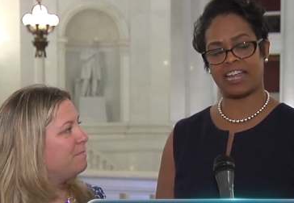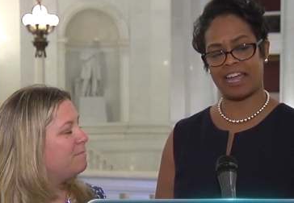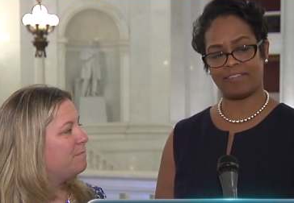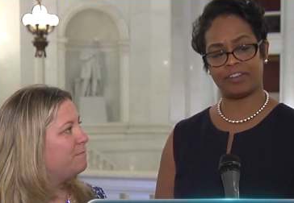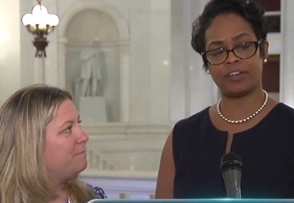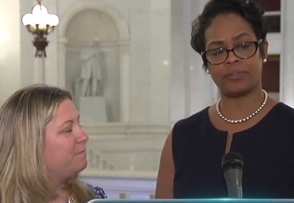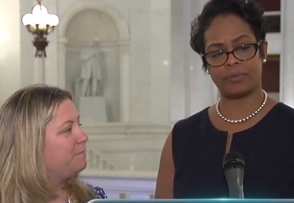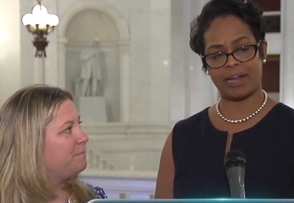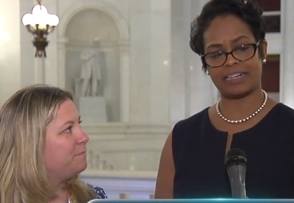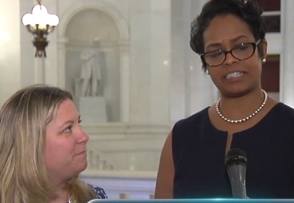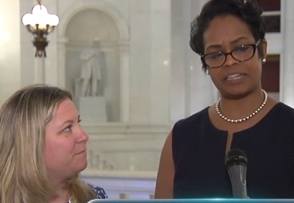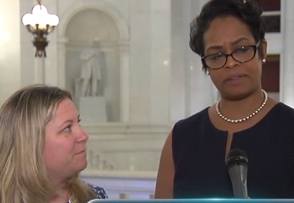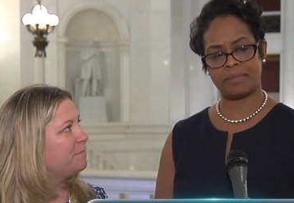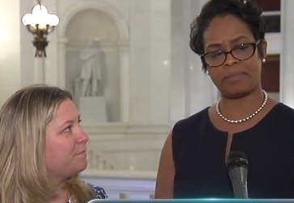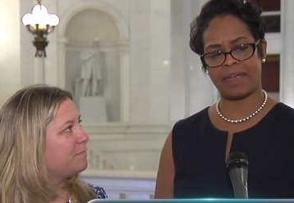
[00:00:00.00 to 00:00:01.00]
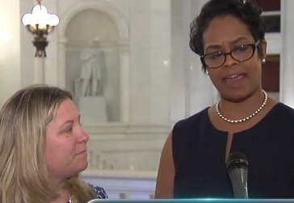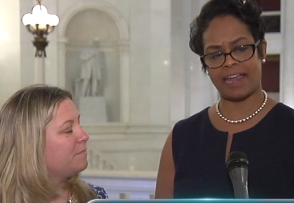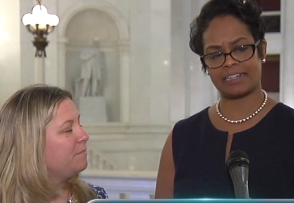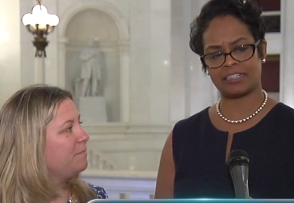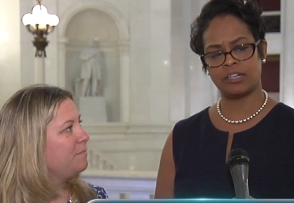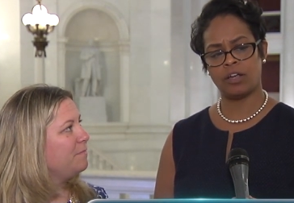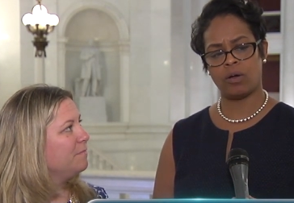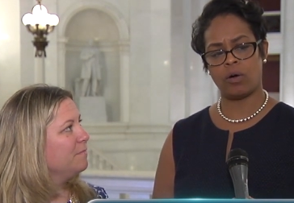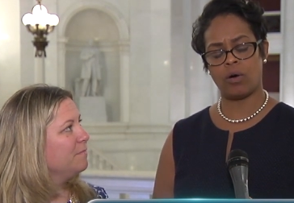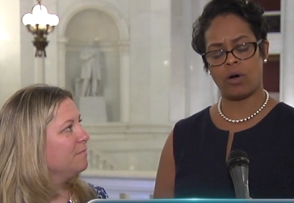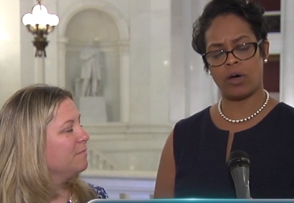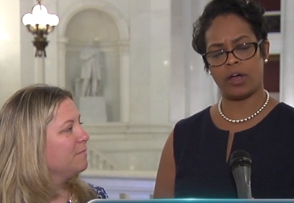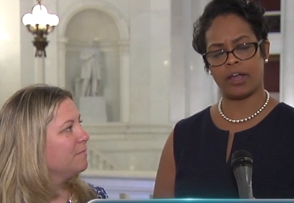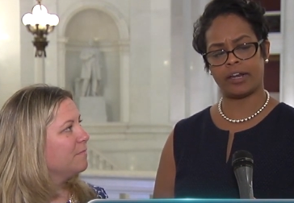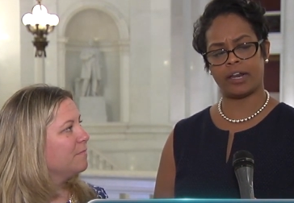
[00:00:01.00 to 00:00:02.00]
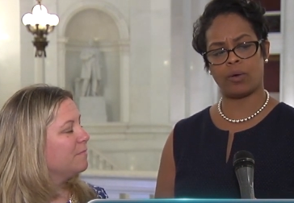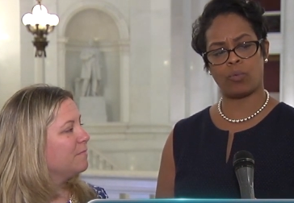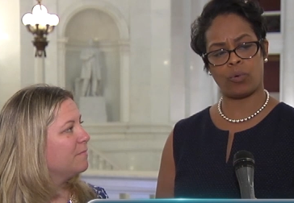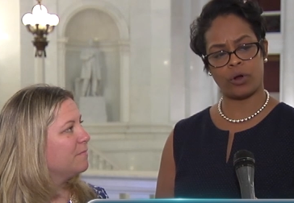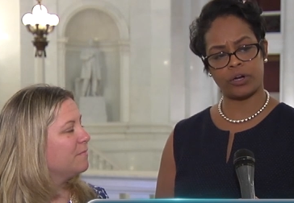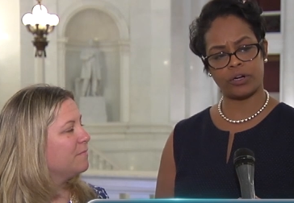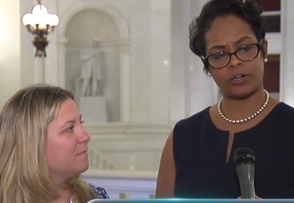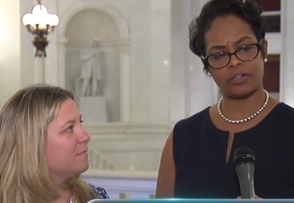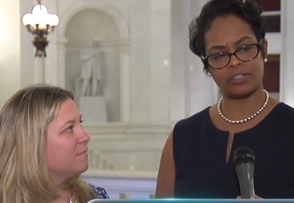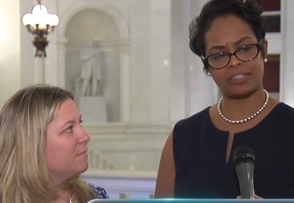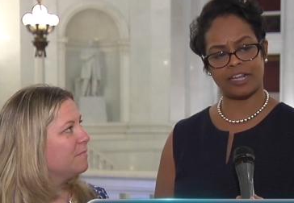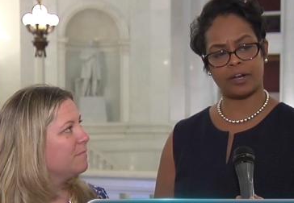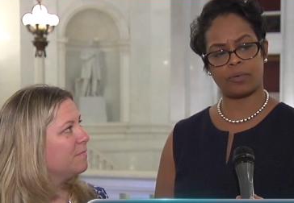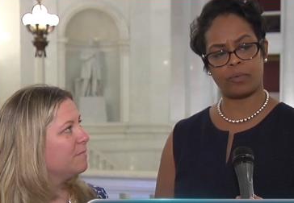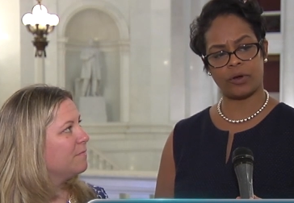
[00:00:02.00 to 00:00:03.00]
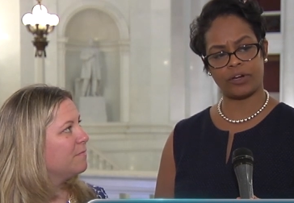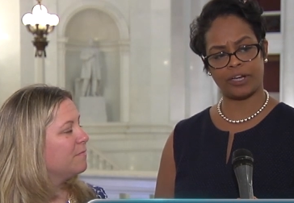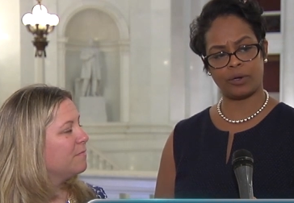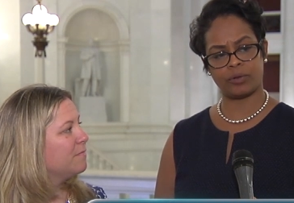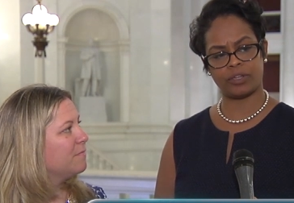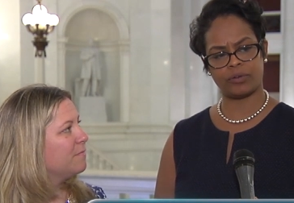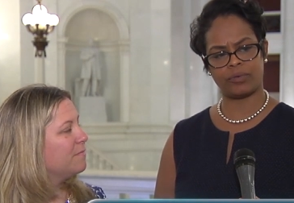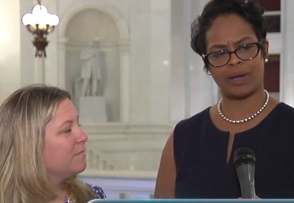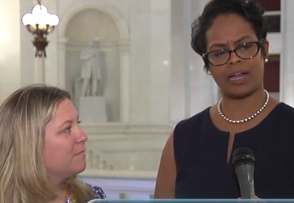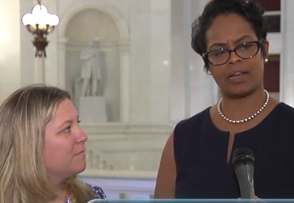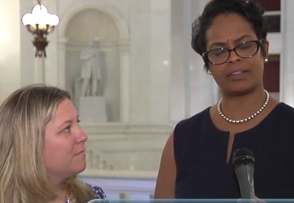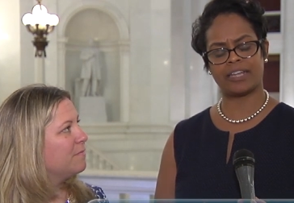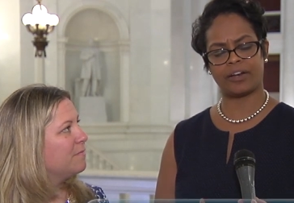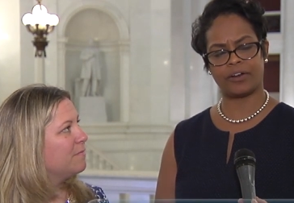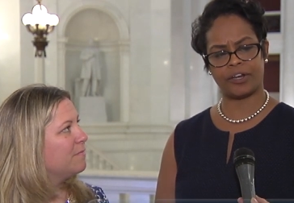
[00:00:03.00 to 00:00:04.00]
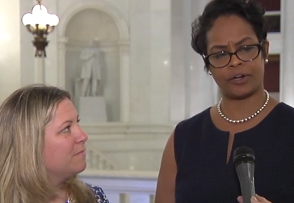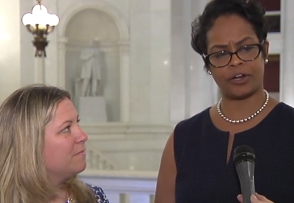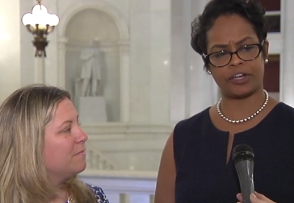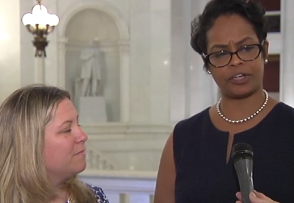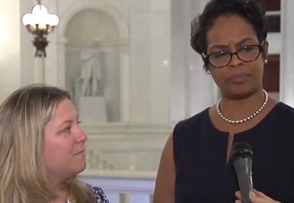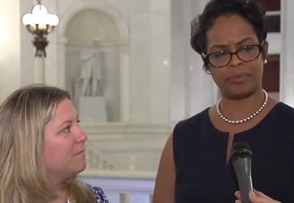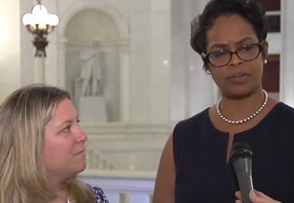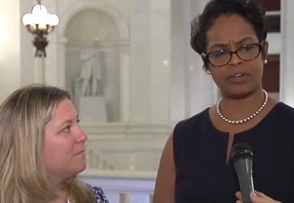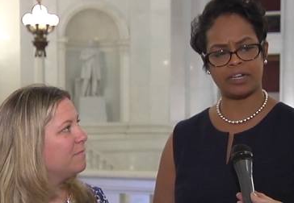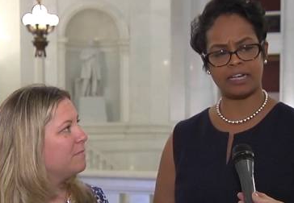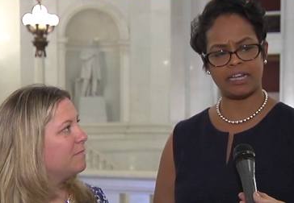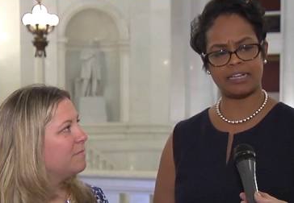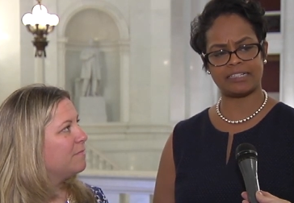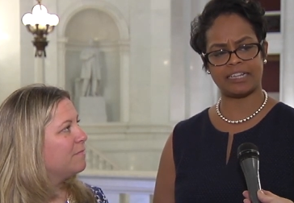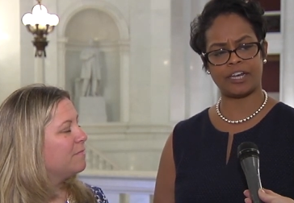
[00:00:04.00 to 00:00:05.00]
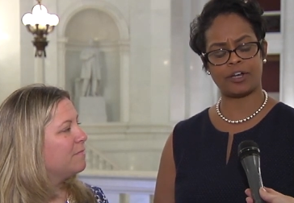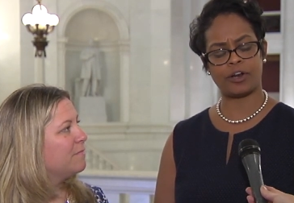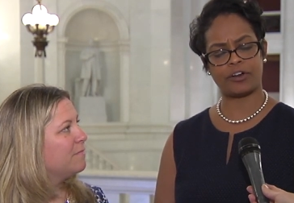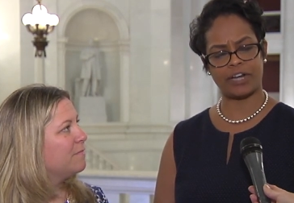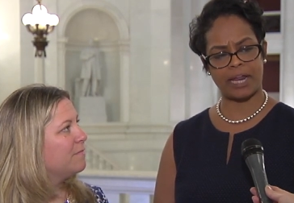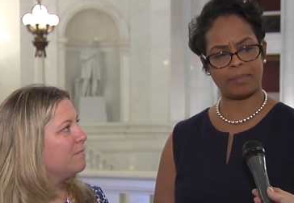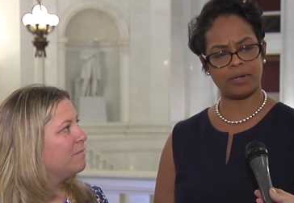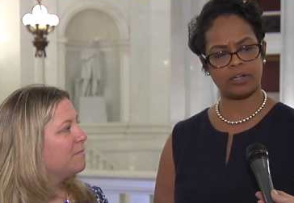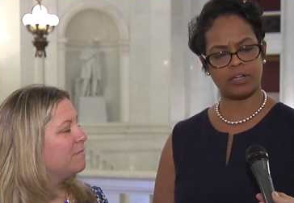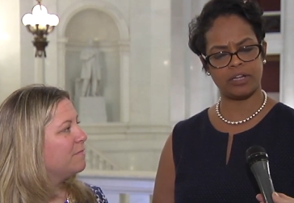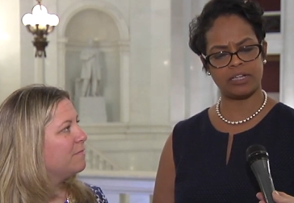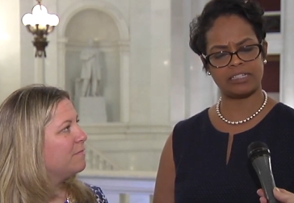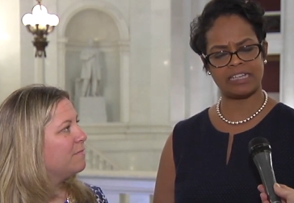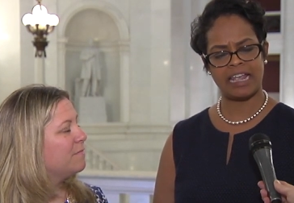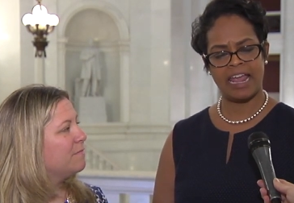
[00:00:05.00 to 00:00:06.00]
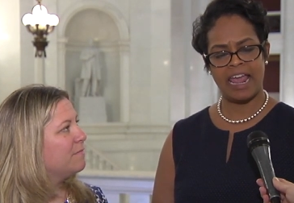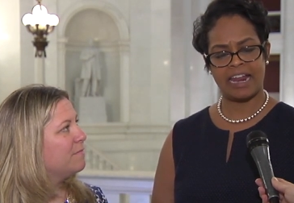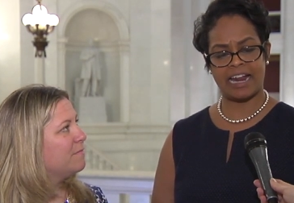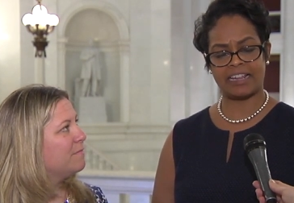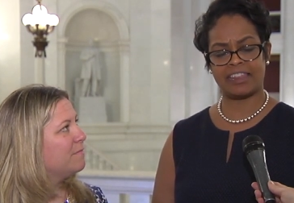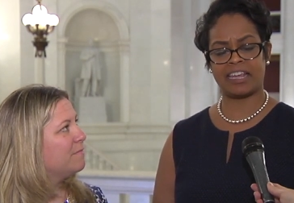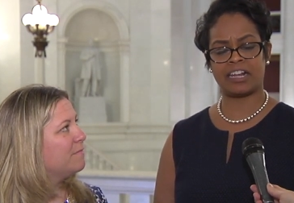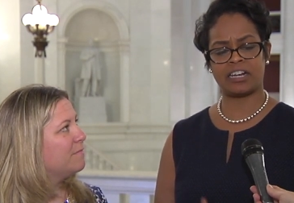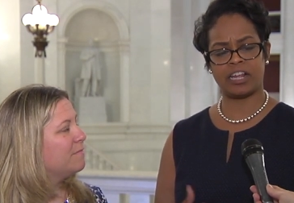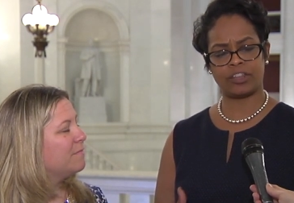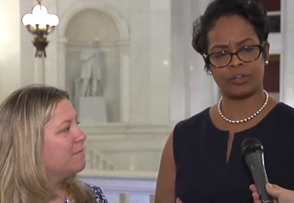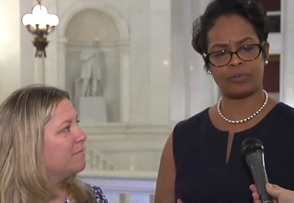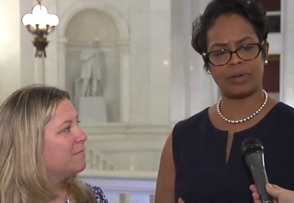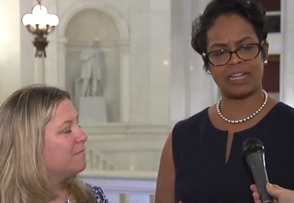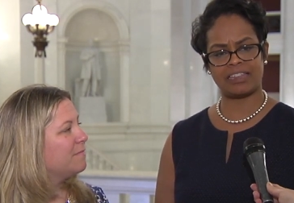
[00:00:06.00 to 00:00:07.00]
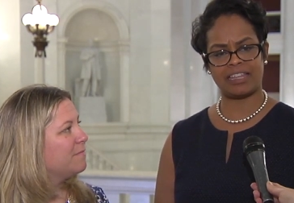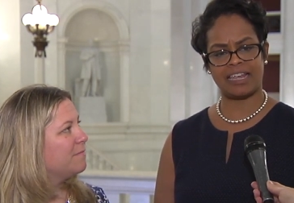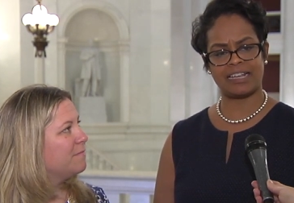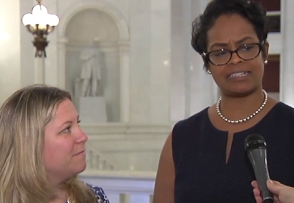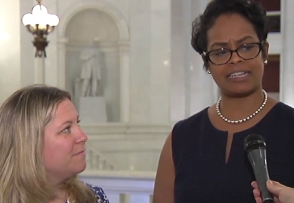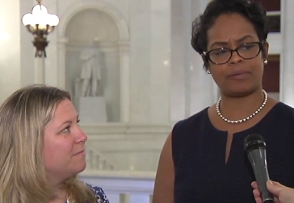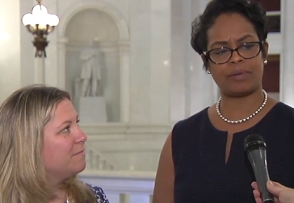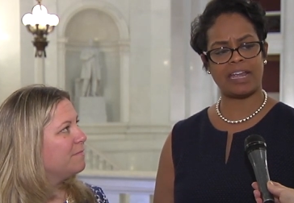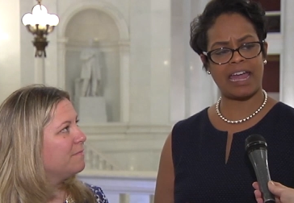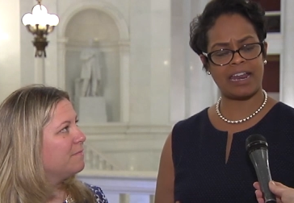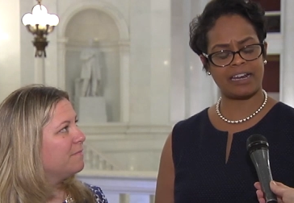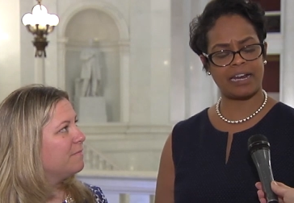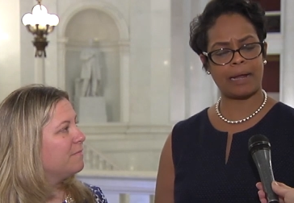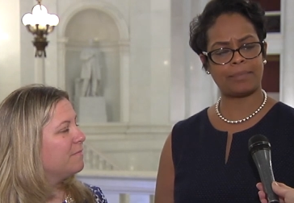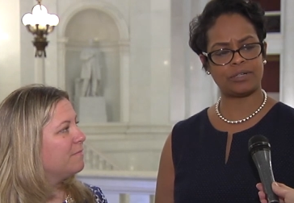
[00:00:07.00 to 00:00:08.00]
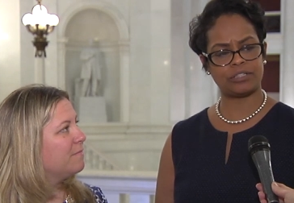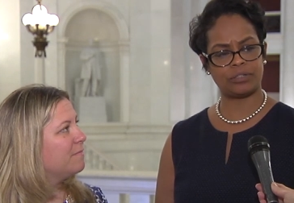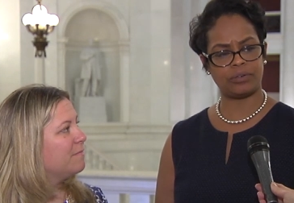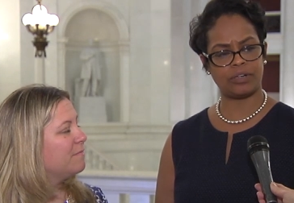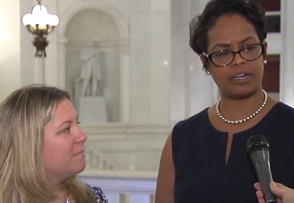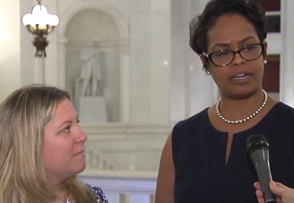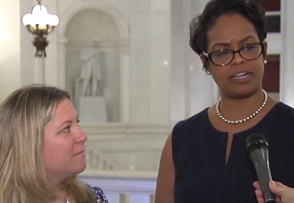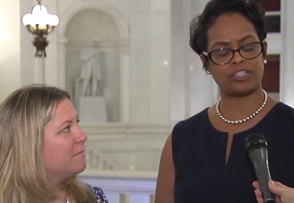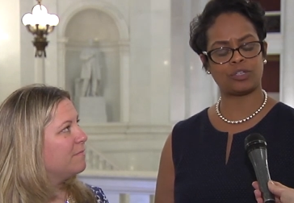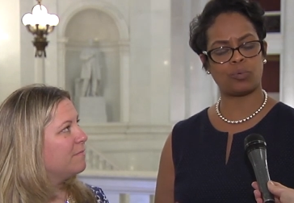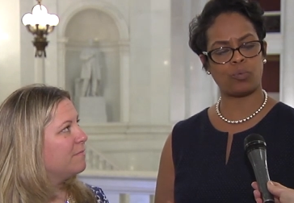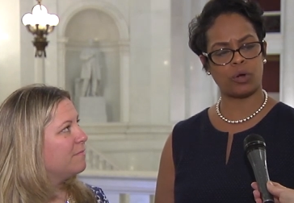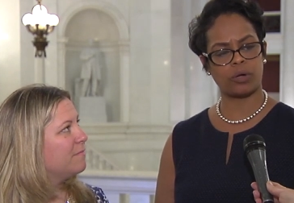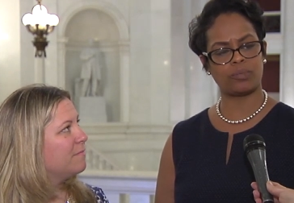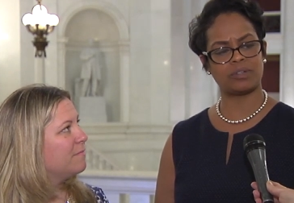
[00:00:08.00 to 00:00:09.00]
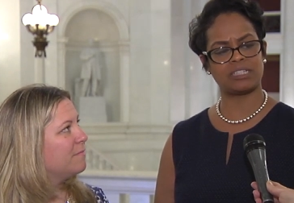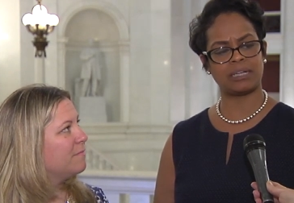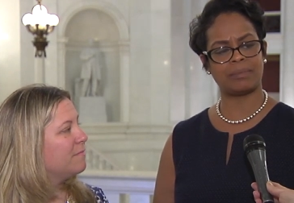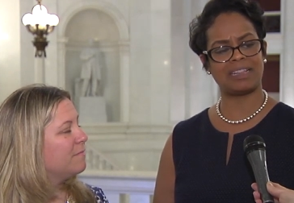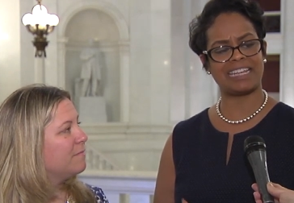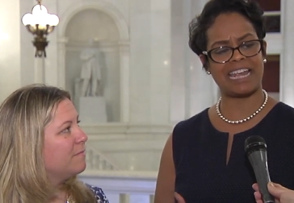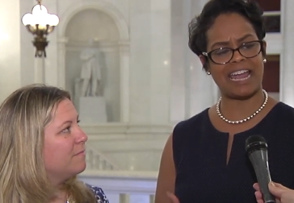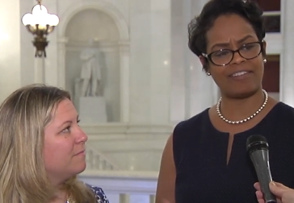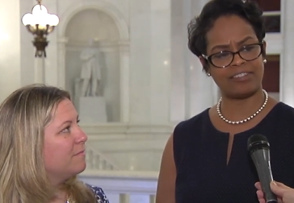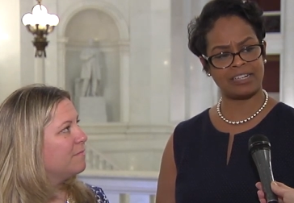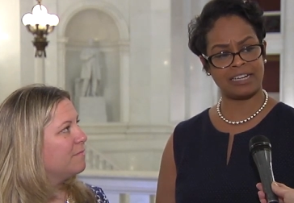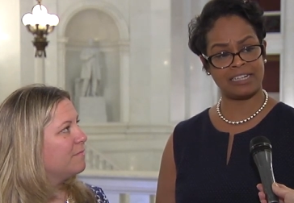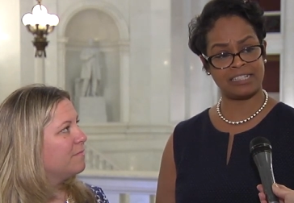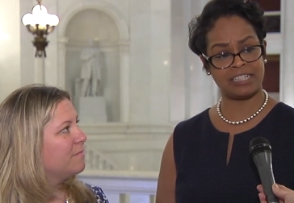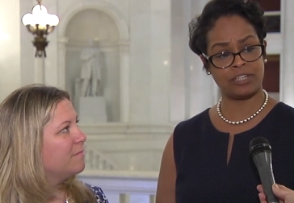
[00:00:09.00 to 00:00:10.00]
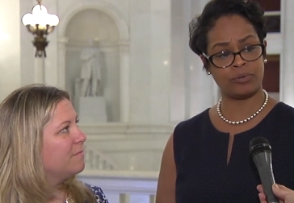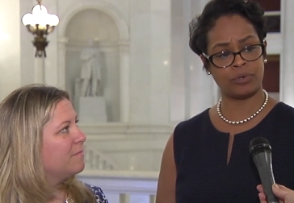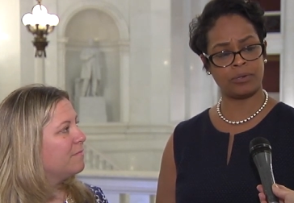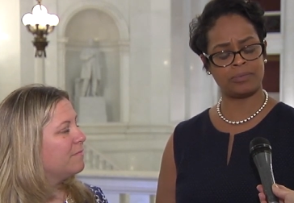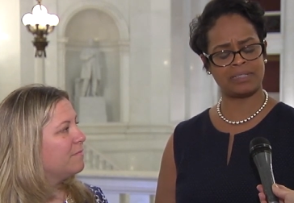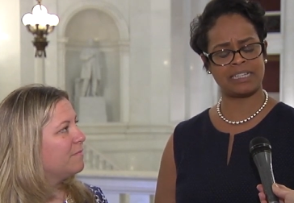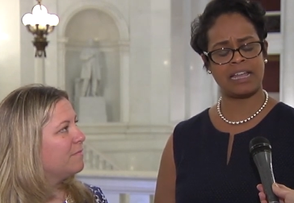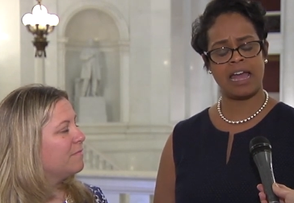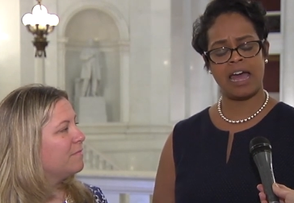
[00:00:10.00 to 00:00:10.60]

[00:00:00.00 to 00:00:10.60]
Speaker 1: have a direct impact on workers that are working on the ground, that are in our communities and in our neighborhoods. And I think another great thing is that we had an opportunity to work with some of the advocacy groups.